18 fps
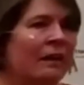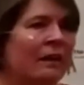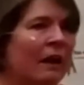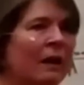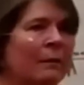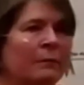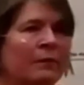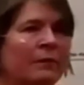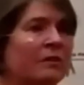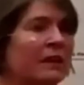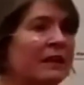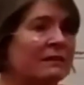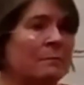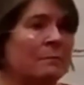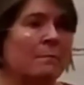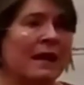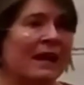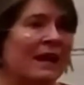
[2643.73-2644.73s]
Um, there's,
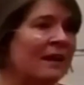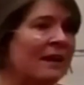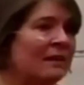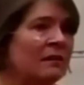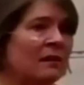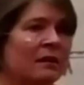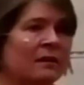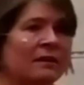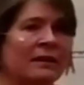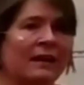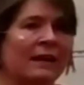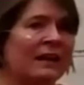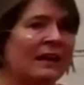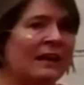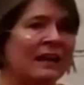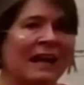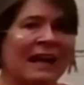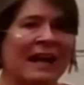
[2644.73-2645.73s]
it's a maze, hard to get
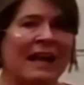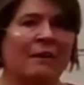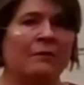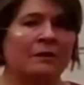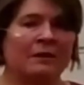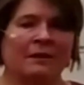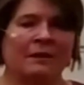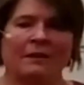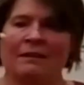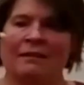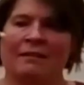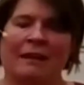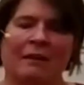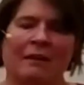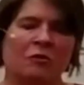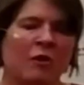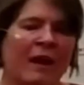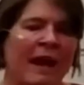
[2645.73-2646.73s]
in and out.
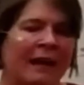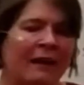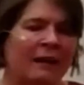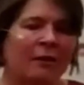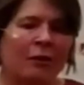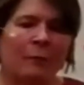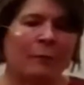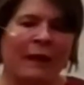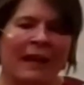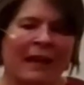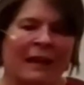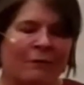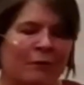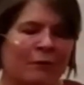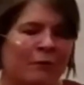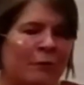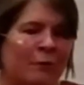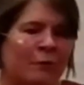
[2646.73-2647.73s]
They're tracking your
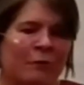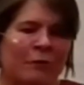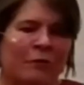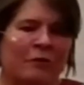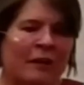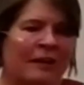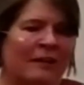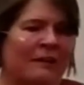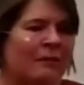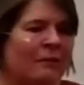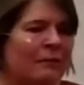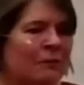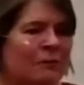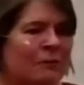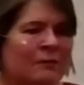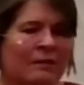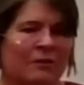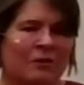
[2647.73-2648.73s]
behavior, so if you're starting to
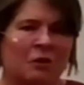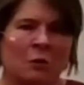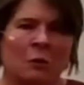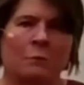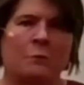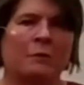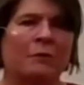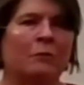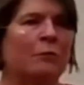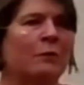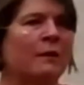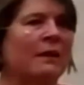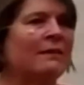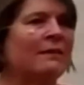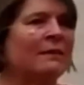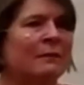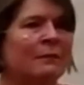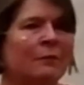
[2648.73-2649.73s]
lose, they'll show up with
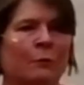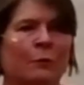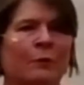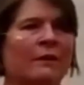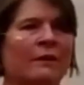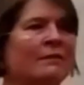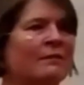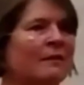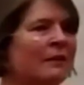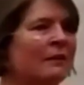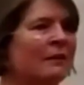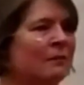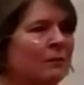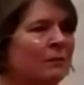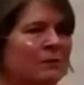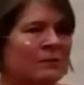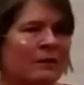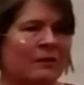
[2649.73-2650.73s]
drinks, and if you're really starting to
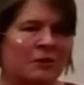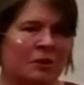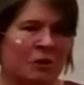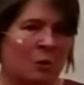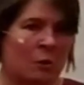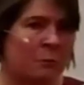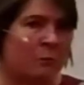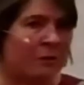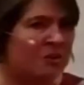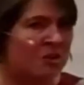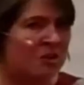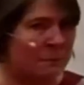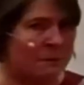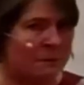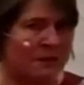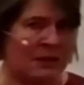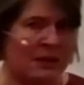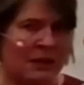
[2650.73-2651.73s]
lose, they'll show up with
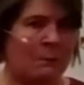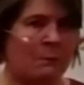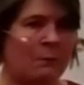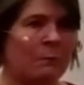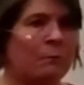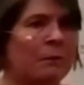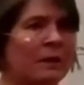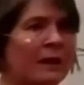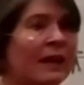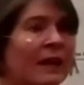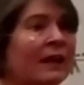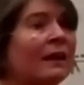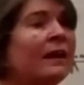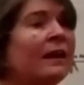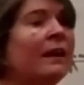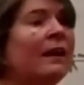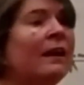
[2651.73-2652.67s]
chips to keep you going.